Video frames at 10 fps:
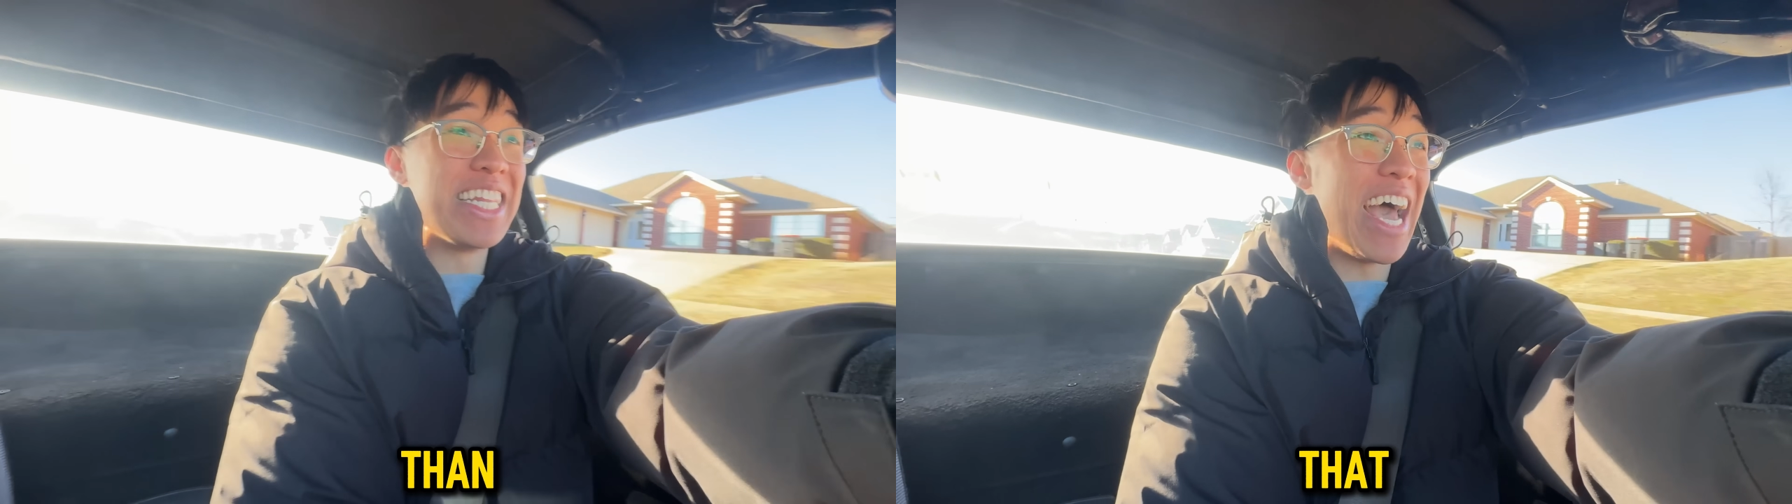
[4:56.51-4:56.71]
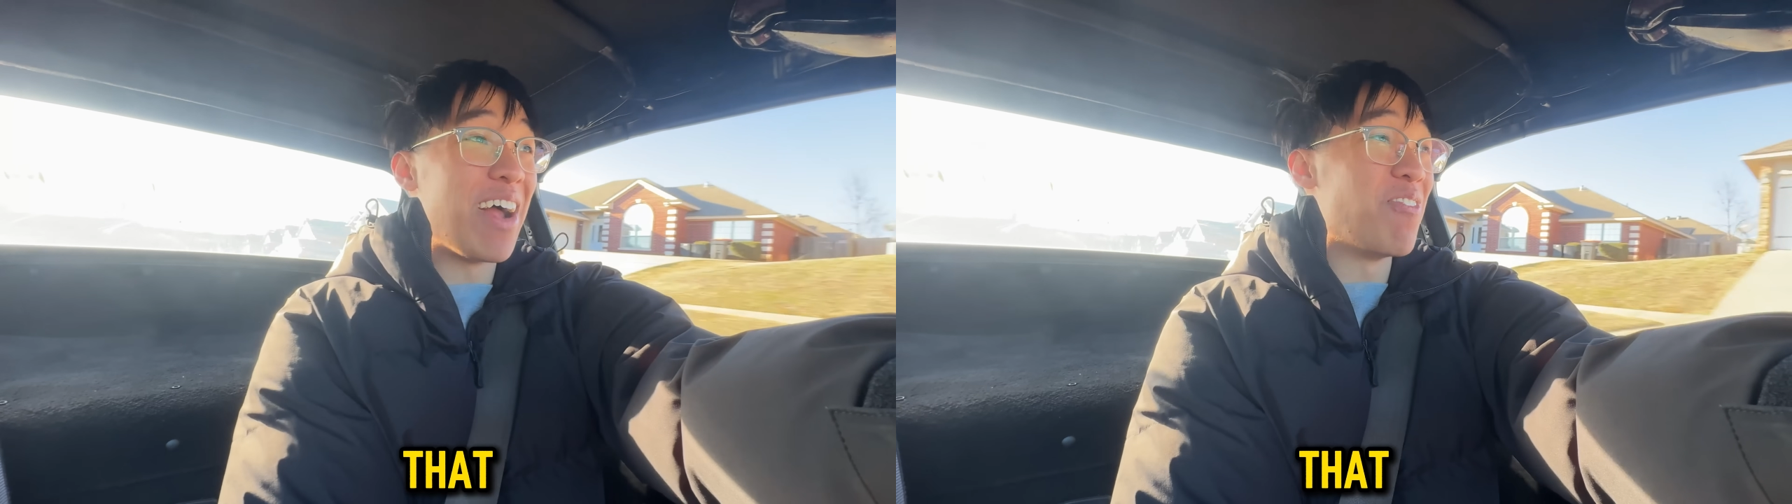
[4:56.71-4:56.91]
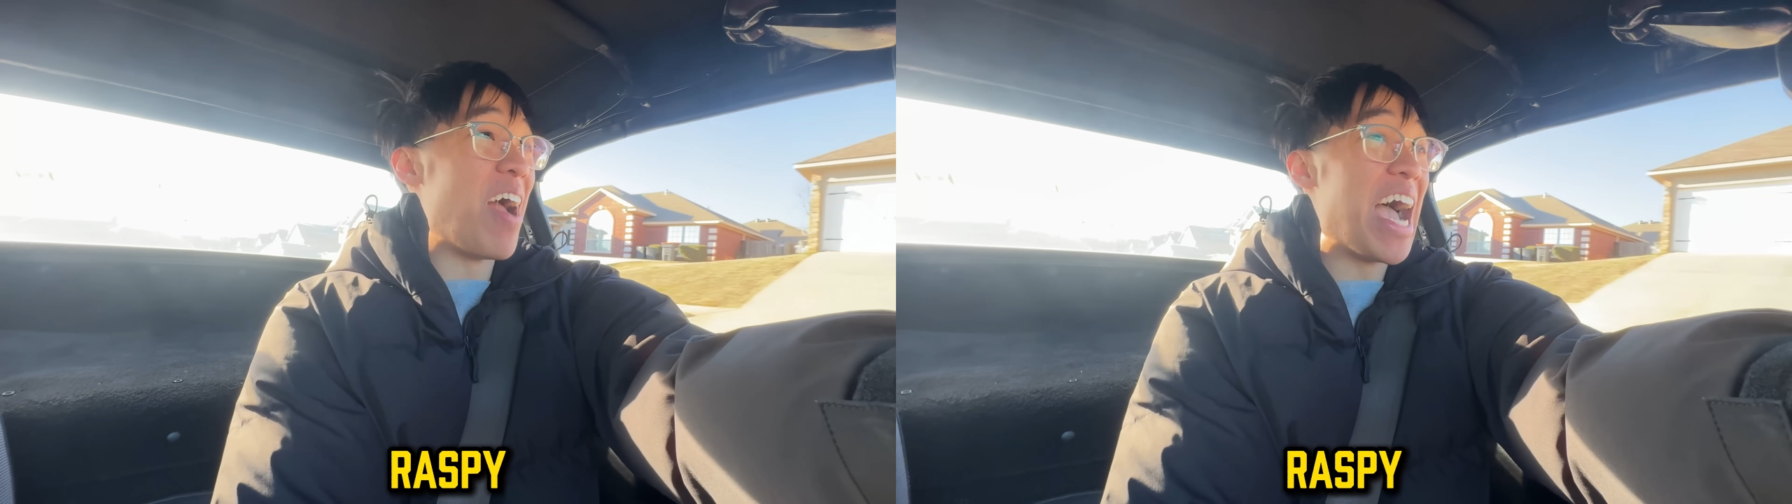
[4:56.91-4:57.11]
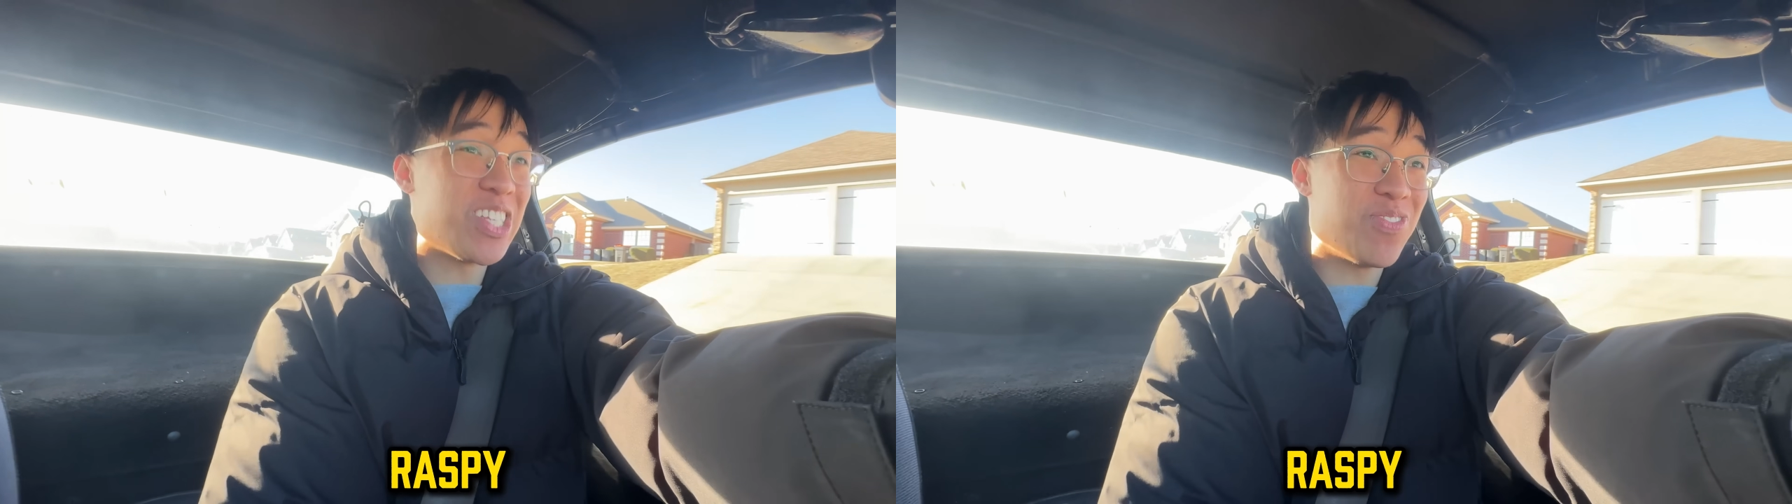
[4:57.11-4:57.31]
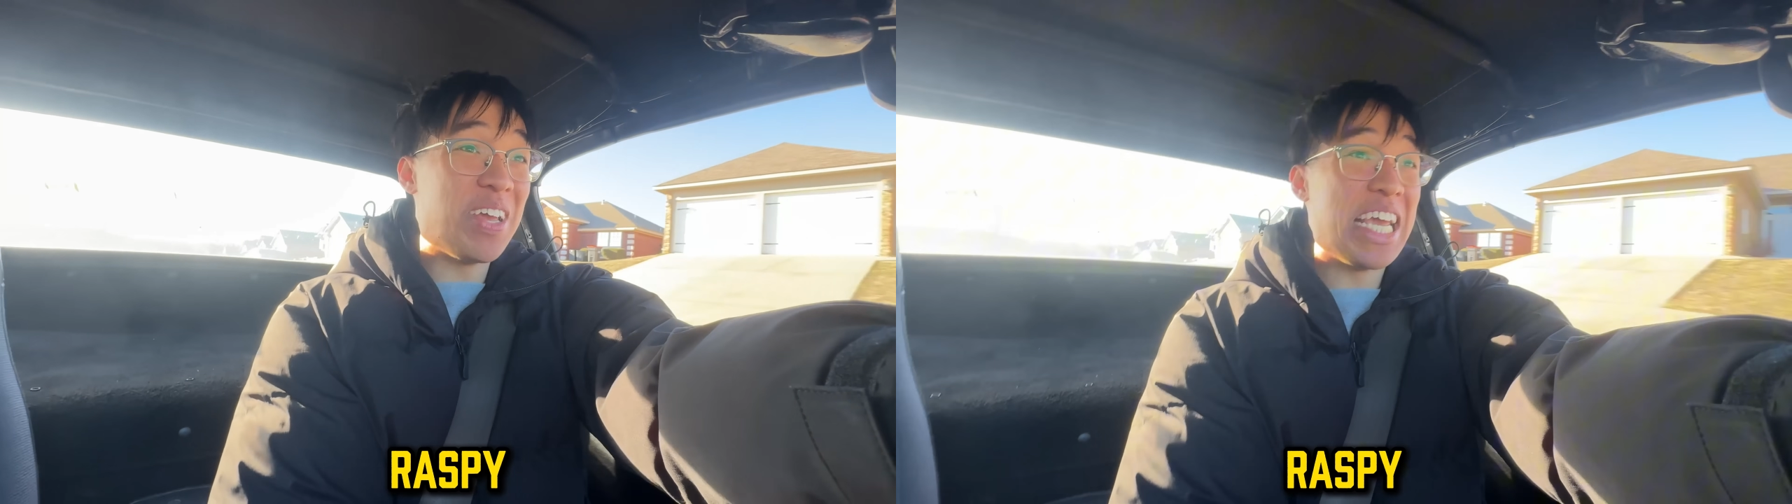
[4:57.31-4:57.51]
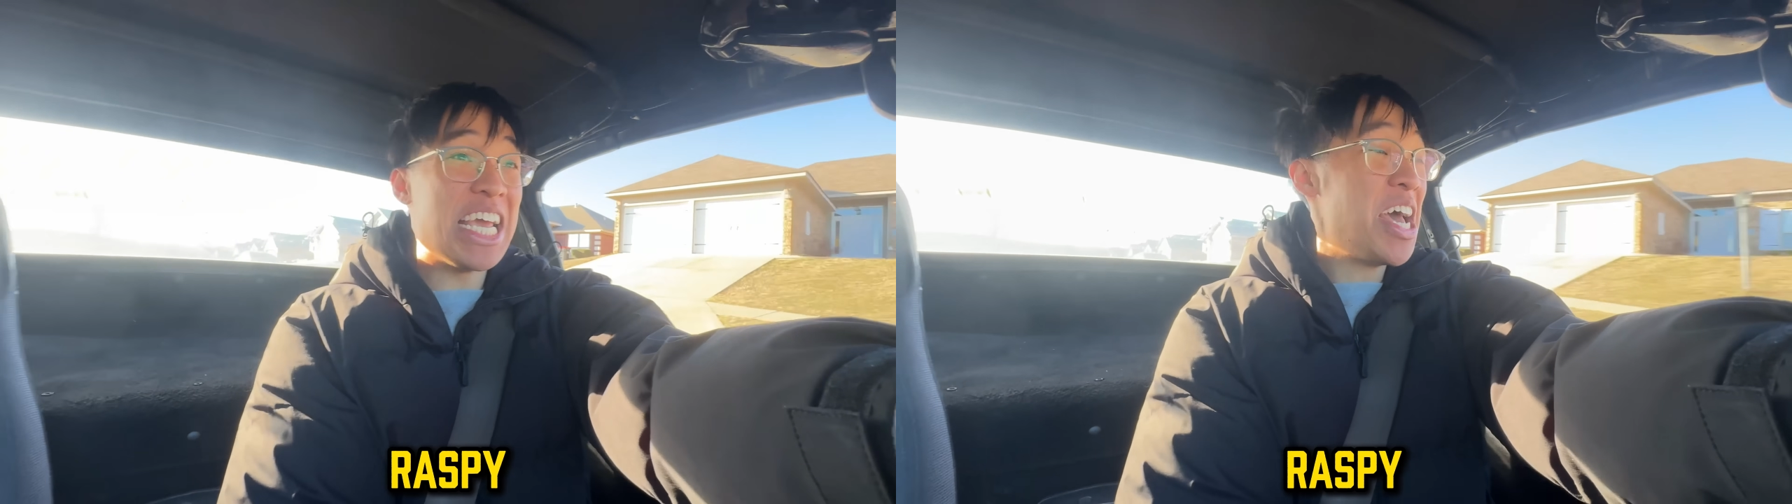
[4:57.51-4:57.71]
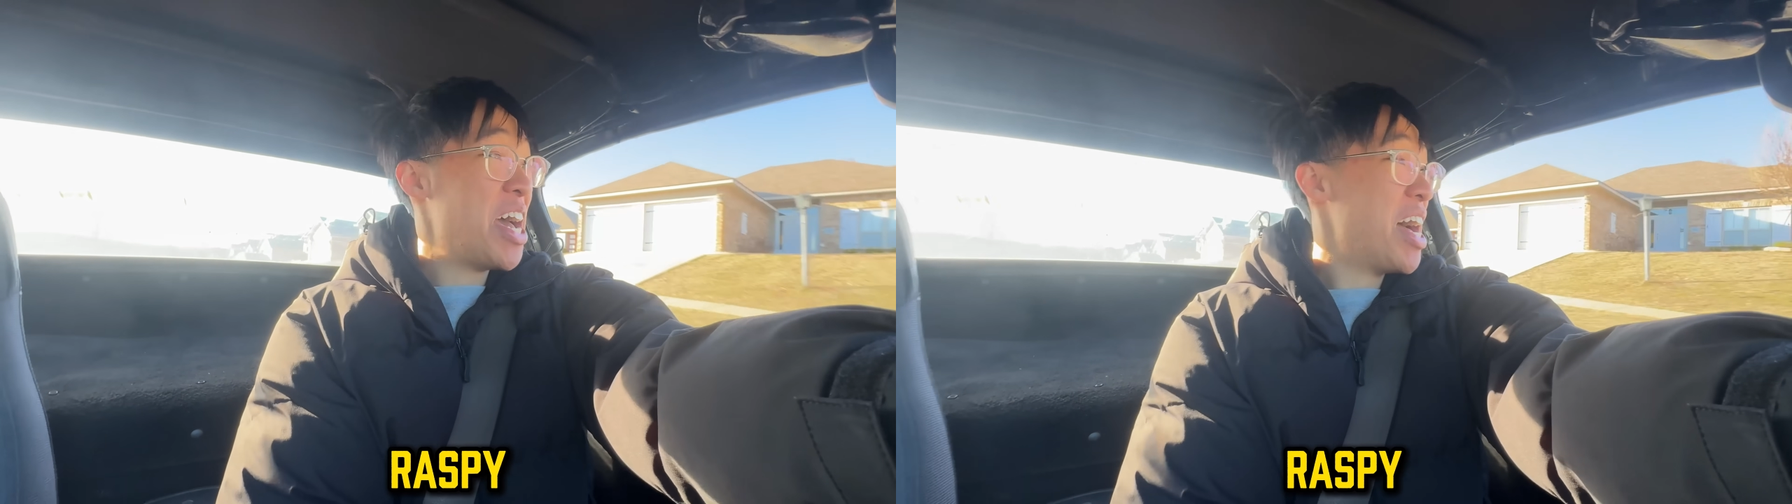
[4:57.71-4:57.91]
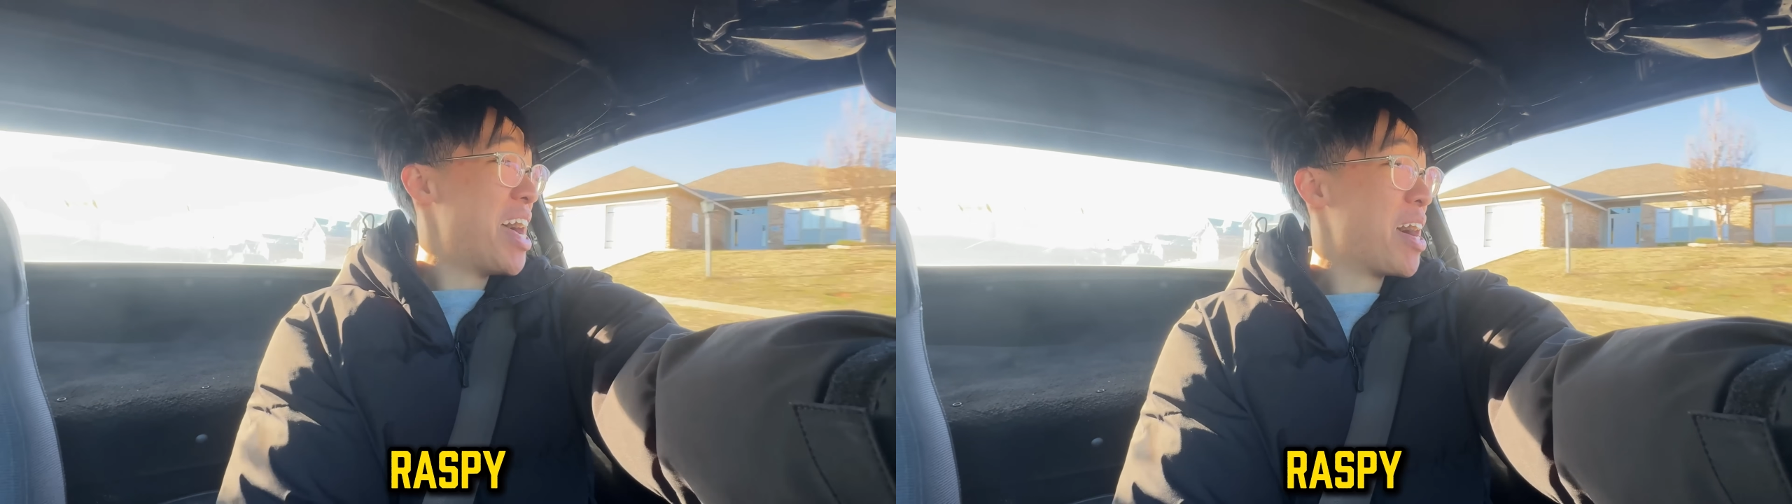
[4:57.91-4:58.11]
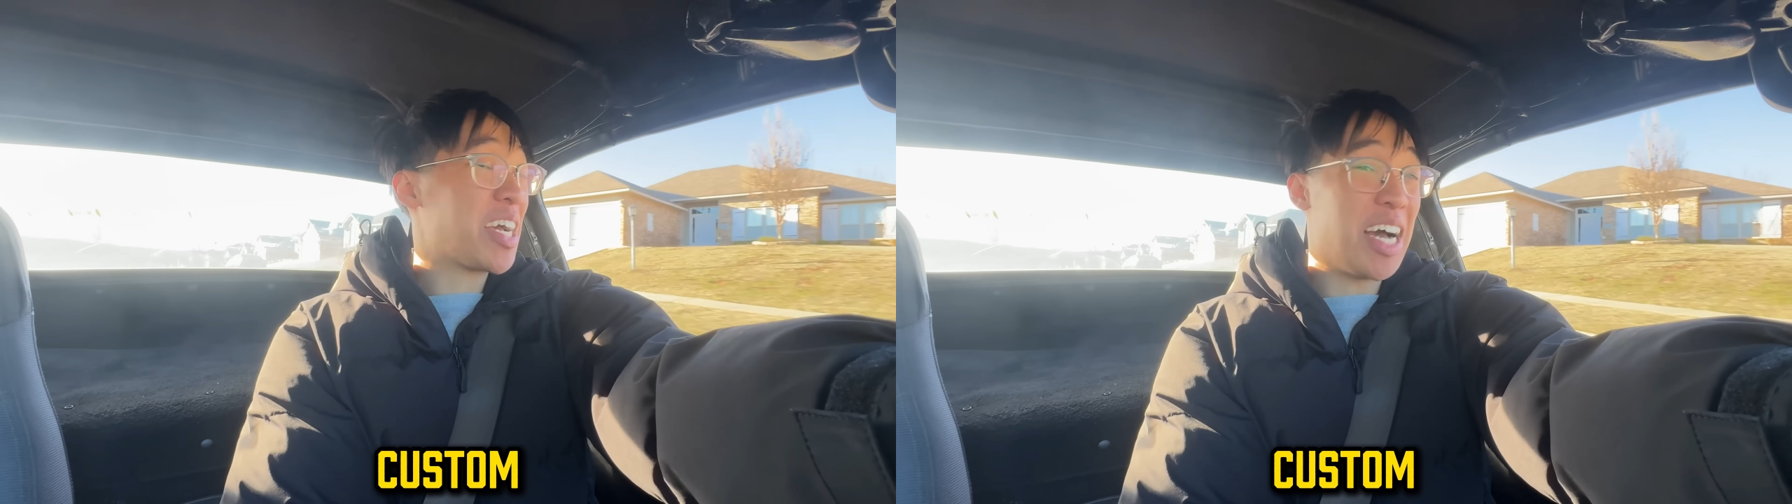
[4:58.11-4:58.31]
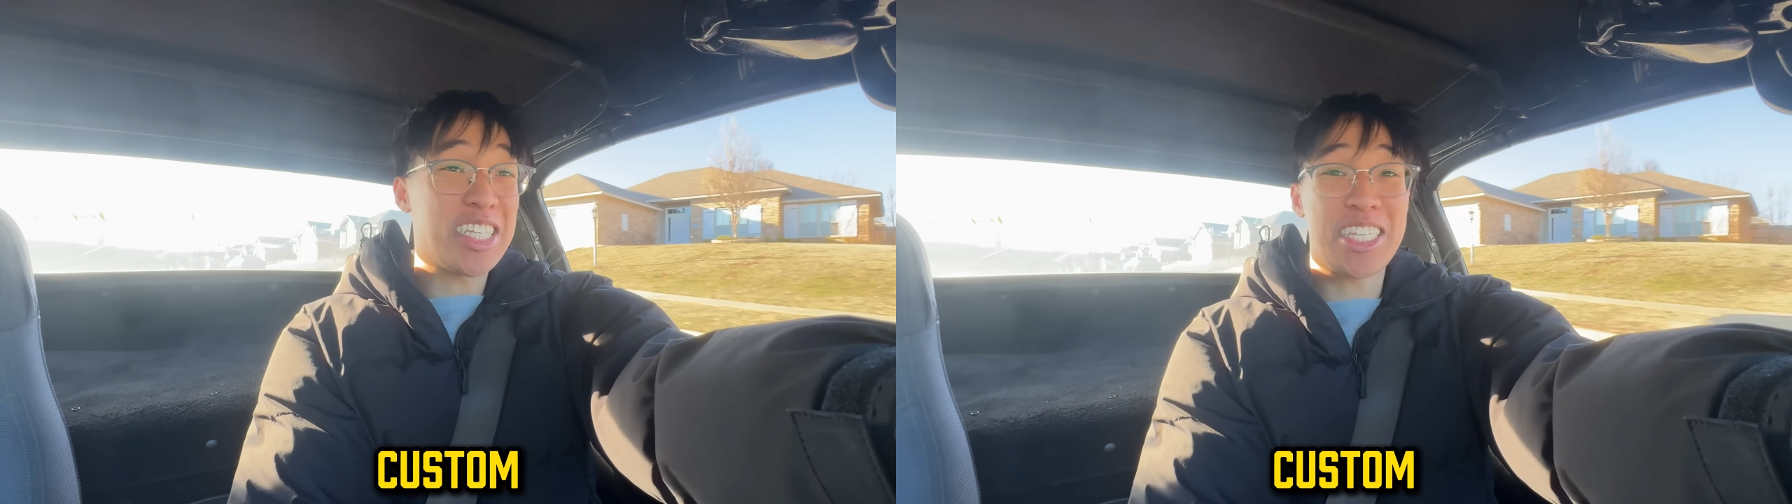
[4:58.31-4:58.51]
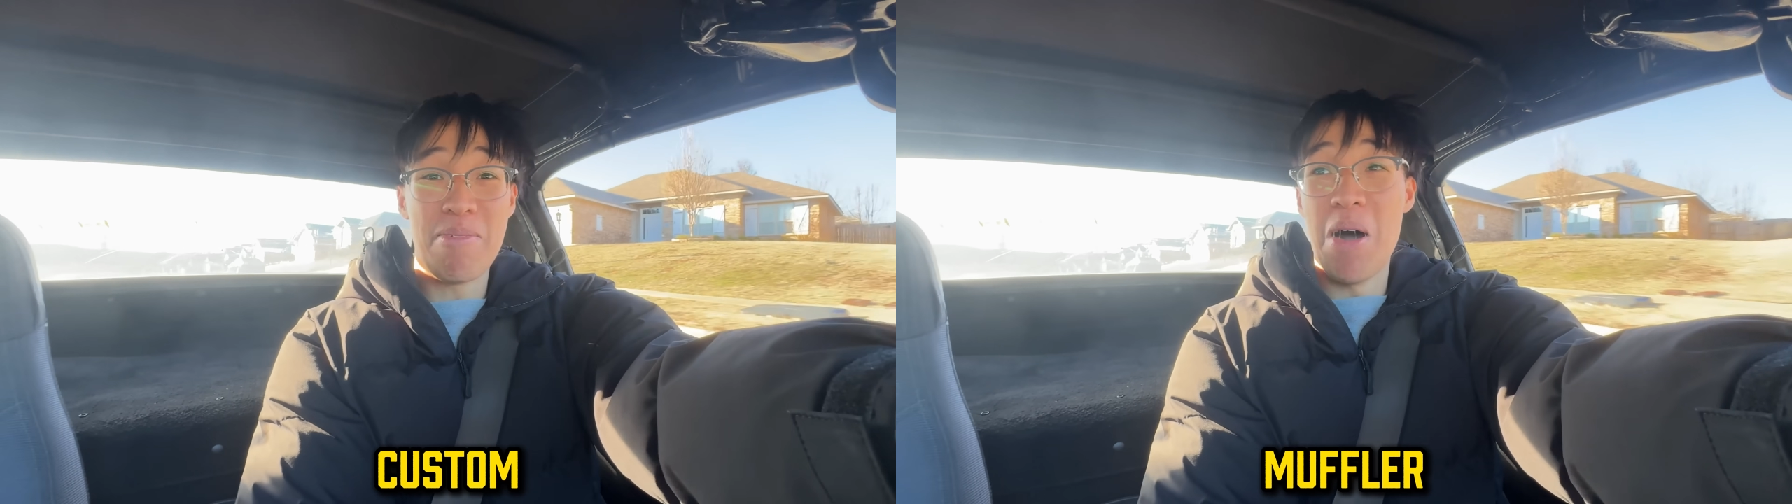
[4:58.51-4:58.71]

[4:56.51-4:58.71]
that raspy custom